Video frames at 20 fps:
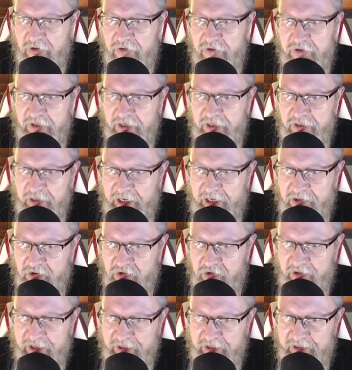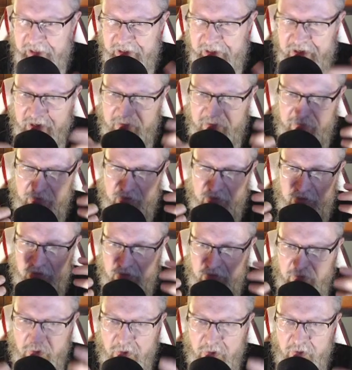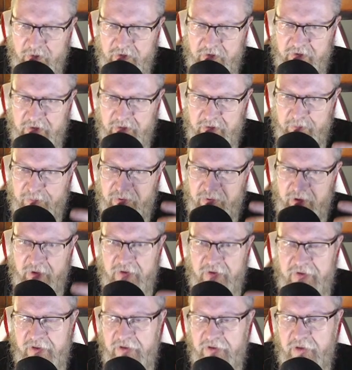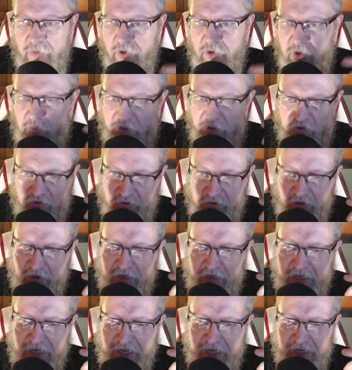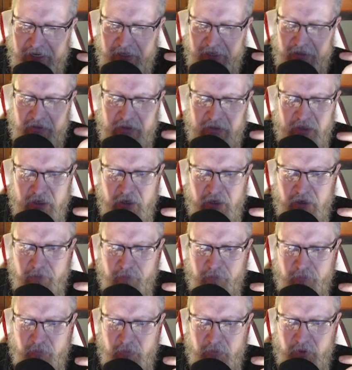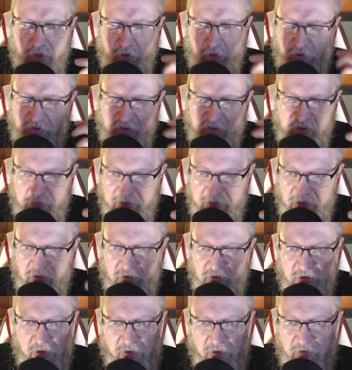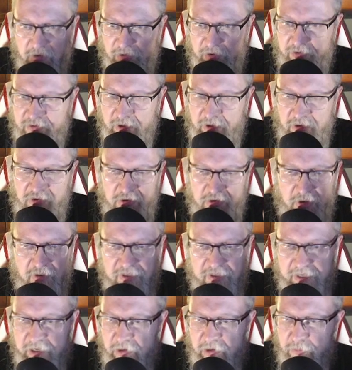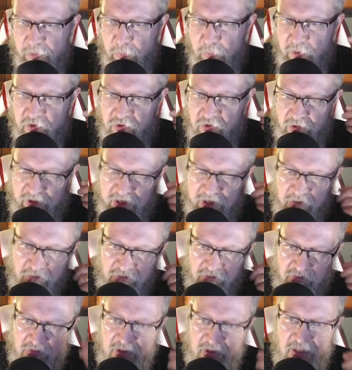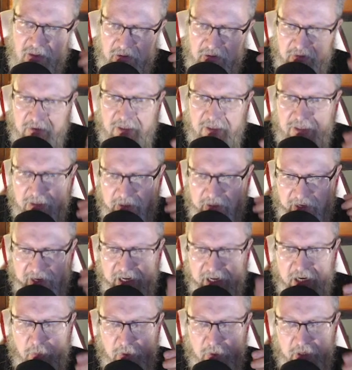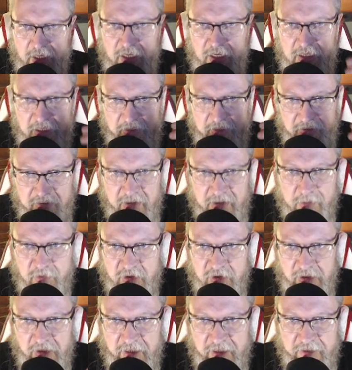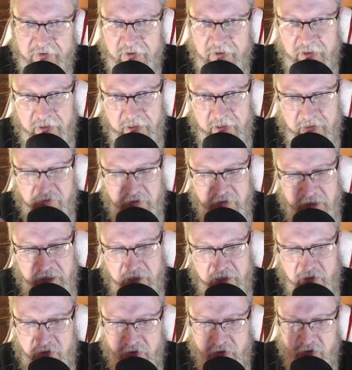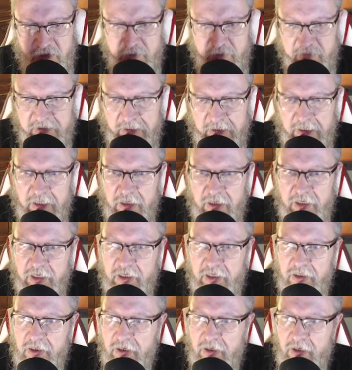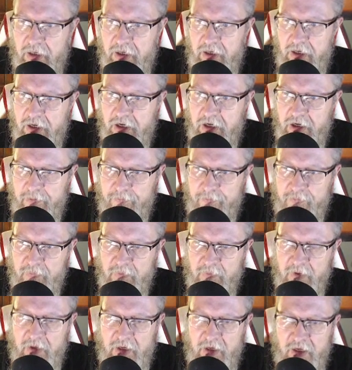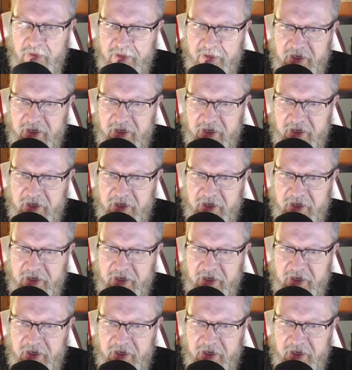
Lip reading: and that kind of thought process in which we try and not dismiss truth, not throw truth out, but we try and rethink how we're going to conceptualize it in relationship to lying. That